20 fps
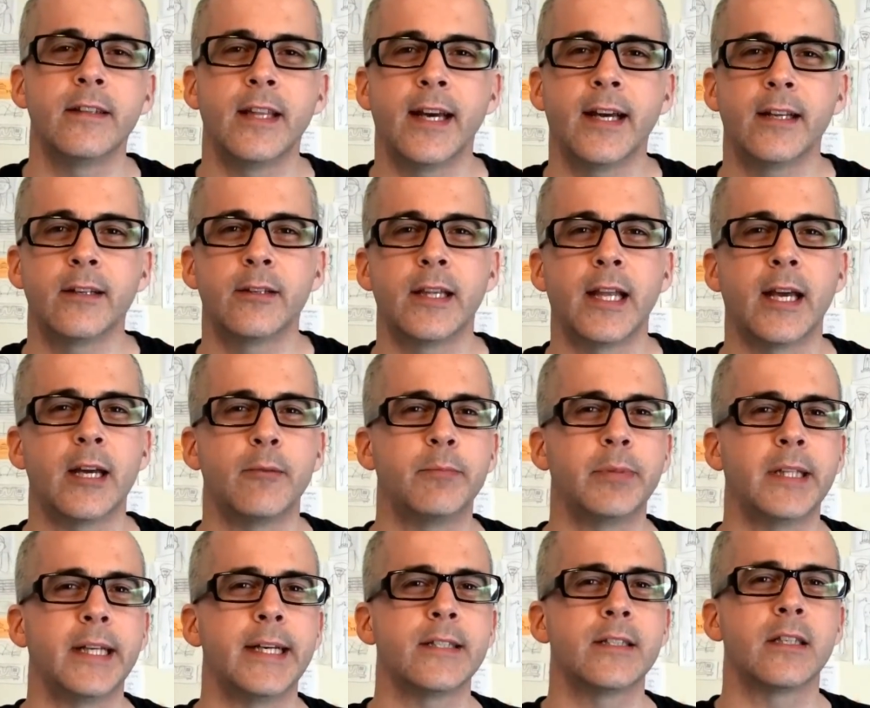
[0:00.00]
that
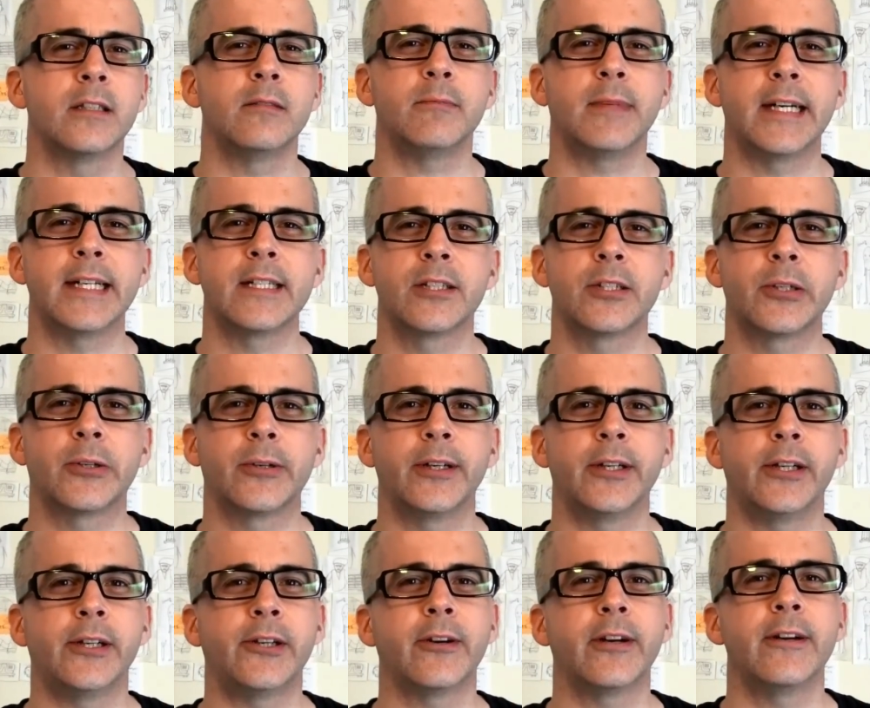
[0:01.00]
place in my
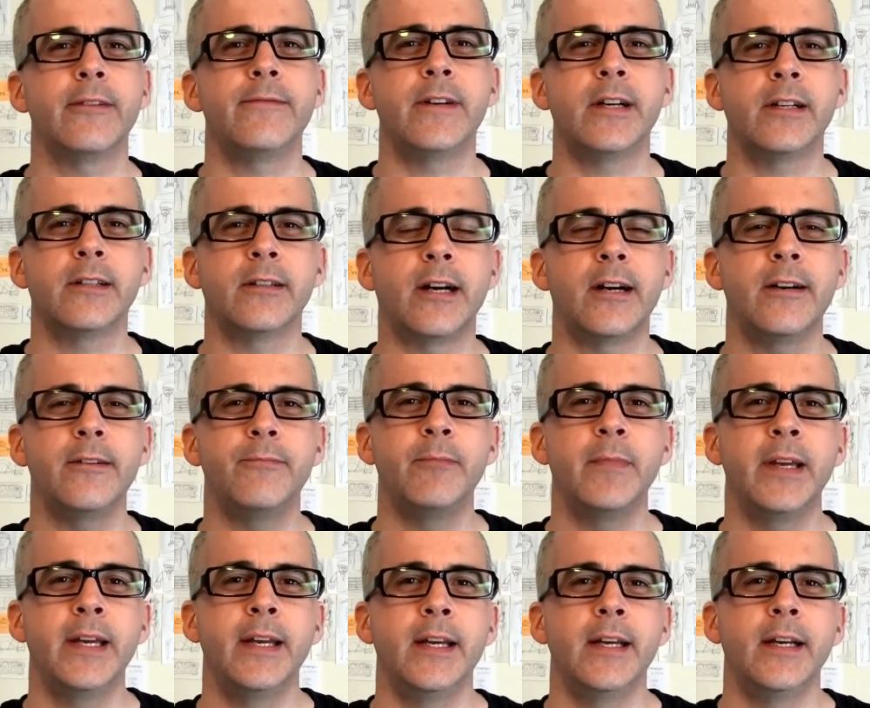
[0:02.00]
story, or I
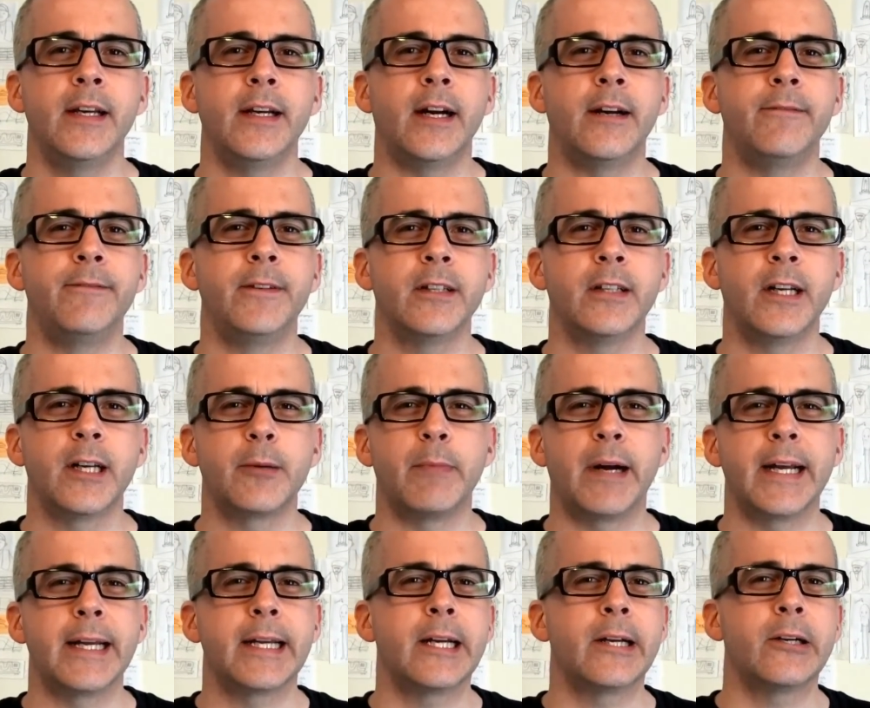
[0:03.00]
feel like
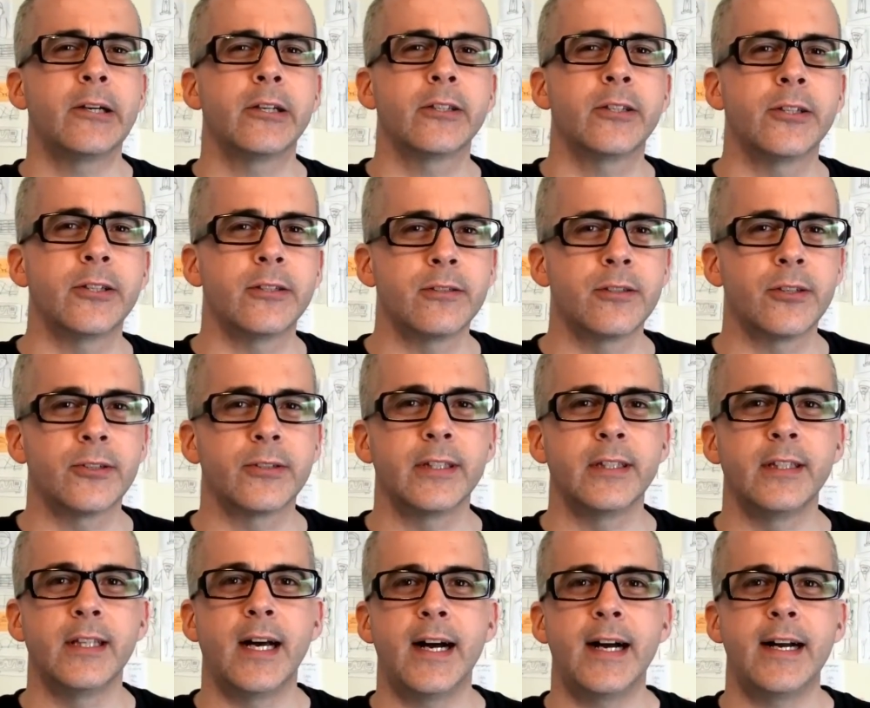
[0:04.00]
my characters are
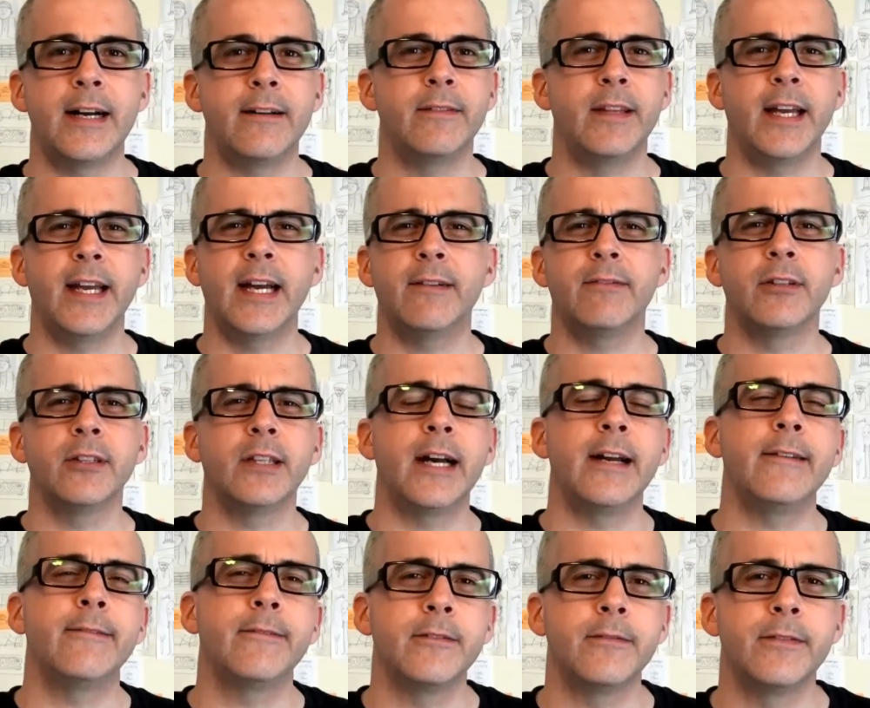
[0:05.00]
alive, they have a
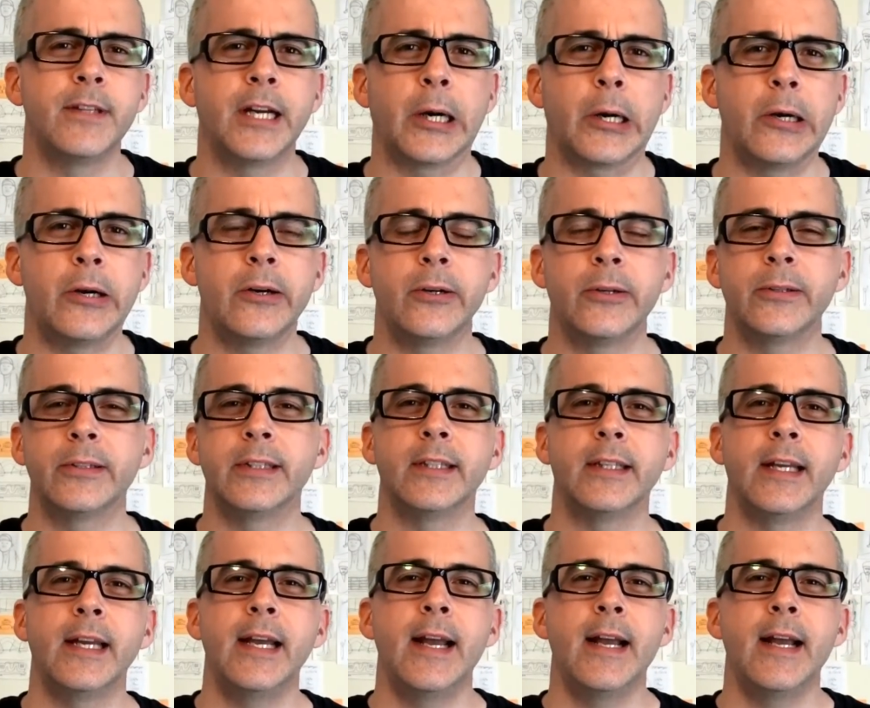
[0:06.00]
life of their own.